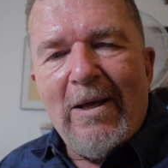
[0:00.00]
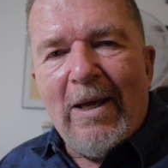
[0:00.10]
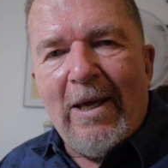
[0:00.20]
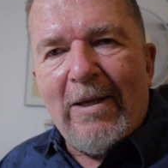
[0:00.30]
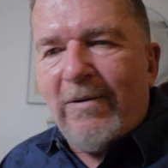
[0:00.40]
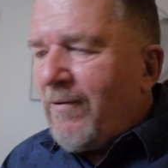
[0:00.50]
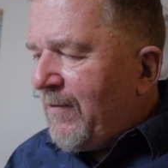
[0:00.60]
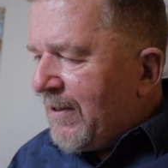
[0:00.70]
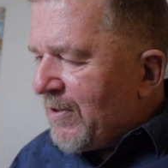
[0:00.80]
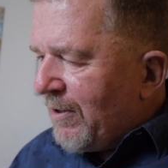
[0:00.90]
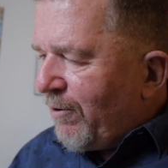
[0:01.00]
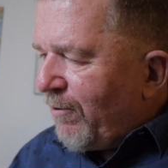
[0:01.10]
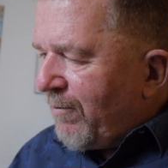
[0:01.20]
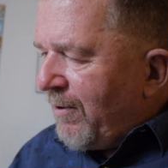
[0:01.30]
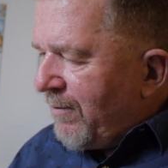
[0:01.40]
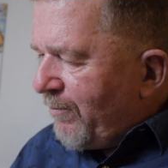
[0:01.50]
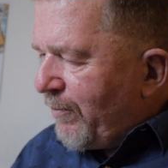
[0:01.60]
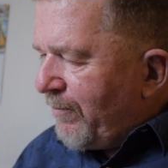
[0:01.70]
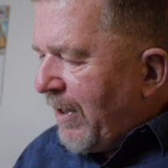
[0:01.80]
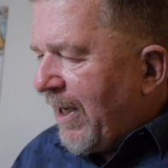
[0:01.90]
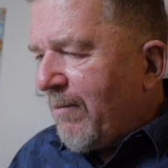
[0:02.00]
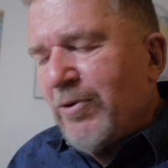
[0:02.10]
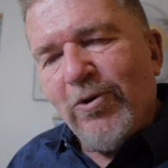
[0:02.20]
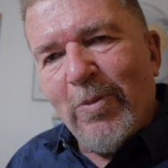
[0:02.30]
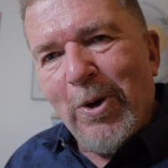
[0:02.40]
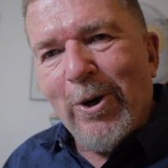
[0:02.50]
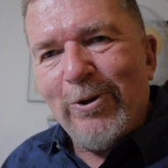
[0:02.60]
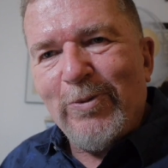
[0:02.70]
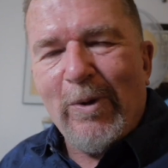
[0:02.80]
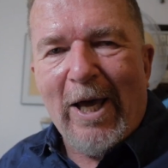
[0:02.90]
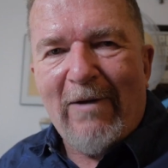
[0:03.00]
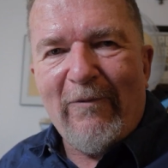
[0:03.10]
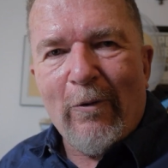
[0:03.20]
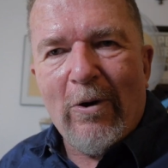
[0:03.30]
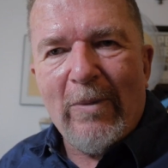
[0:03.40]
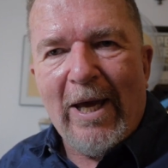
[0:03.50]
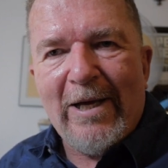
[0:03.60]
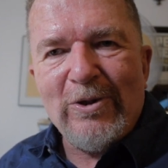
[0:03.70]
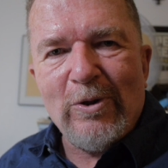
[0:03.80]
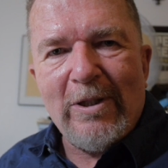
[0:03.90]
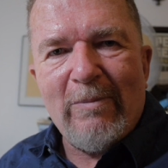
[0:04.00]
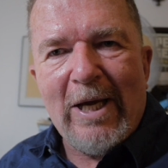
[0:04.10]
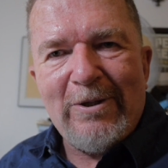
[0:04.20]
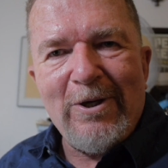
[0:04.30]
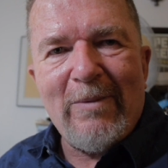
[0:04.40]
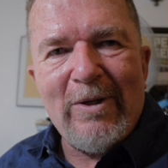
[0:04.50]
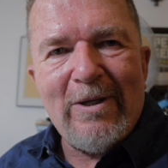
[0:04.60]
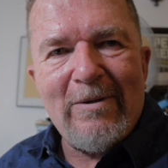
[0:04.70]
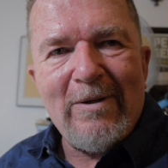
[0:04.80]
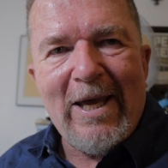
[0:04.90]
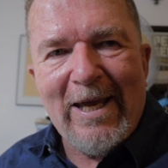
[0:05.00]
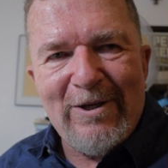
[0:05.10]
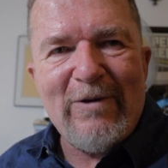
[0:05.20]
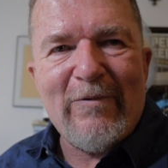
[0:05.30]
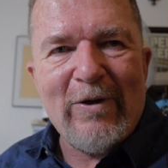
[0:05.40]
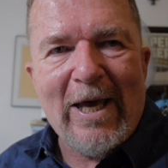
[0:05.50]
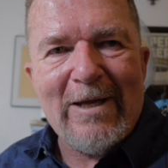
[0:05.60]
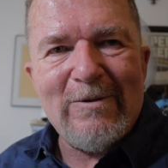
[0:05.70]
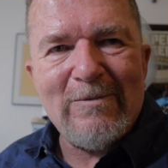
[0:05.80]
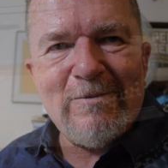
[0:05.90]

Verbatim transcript: And this little hamster perch platform actually might come in handy for that.